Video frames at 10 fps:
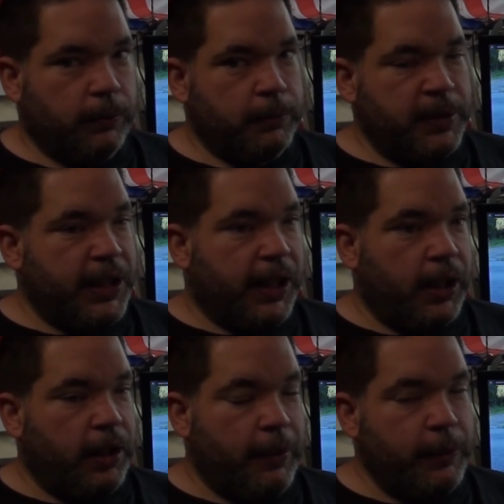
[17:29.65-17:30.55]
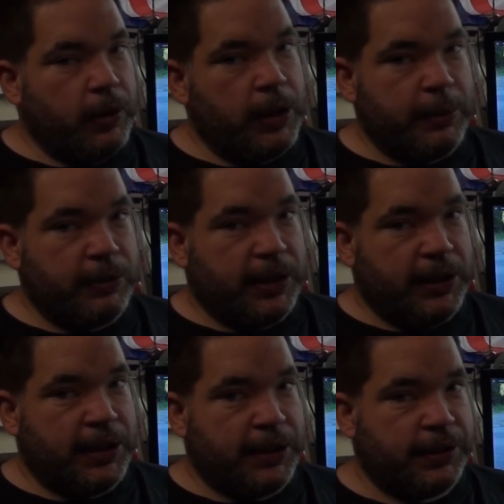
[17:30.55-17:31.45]
But then again, I'm not an
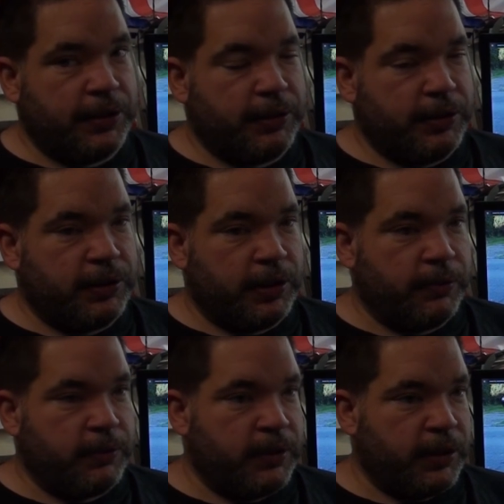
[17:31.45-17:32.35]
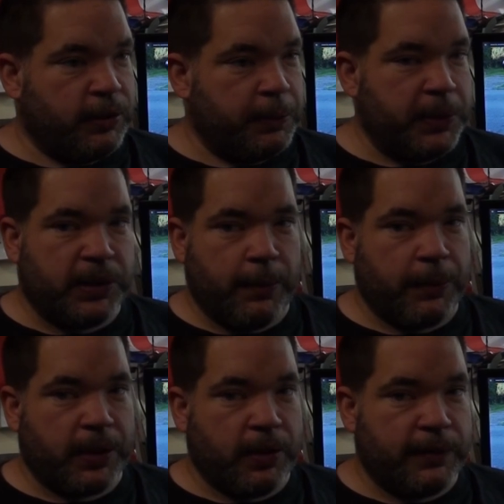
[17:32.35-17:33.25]
MOT tester, so there could be
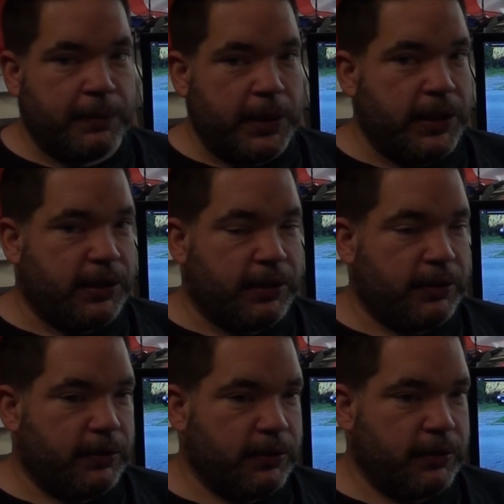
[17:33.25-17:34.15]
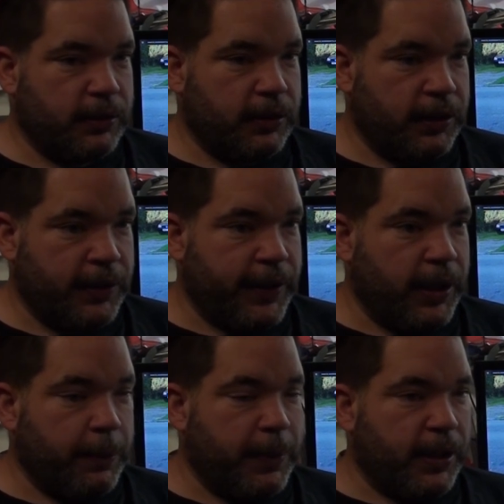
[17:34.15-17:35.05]
something I've missed and
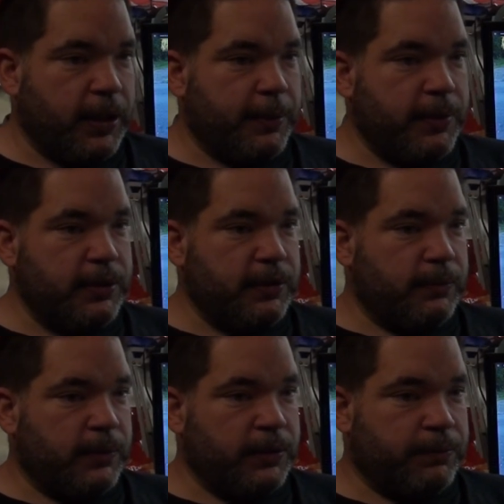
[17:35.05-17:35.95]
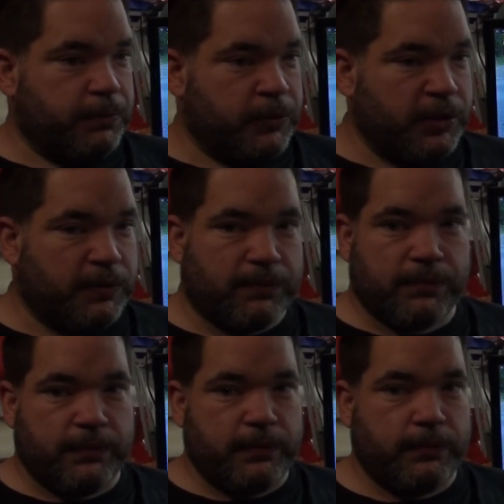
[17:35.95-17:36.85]
they'll pick up on. We'll just
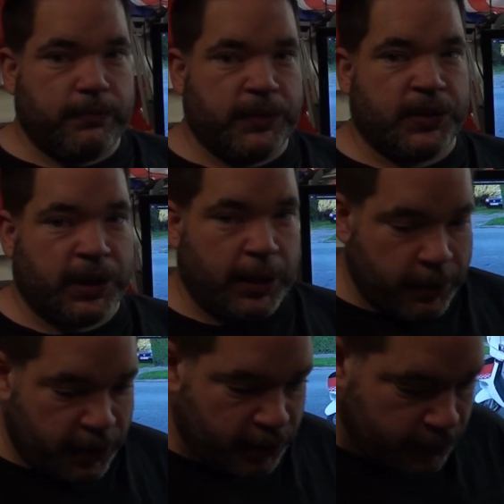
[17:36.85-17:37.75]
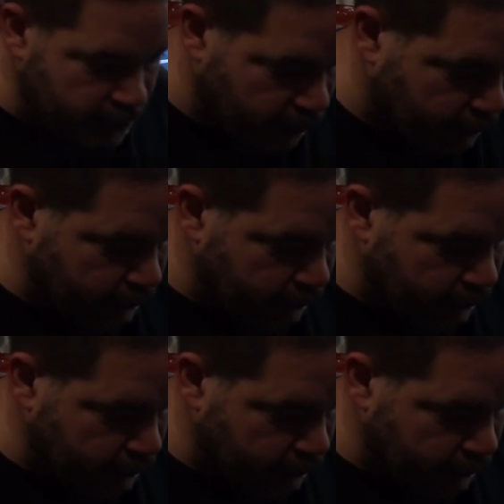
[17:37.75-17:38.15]
see when it goes in.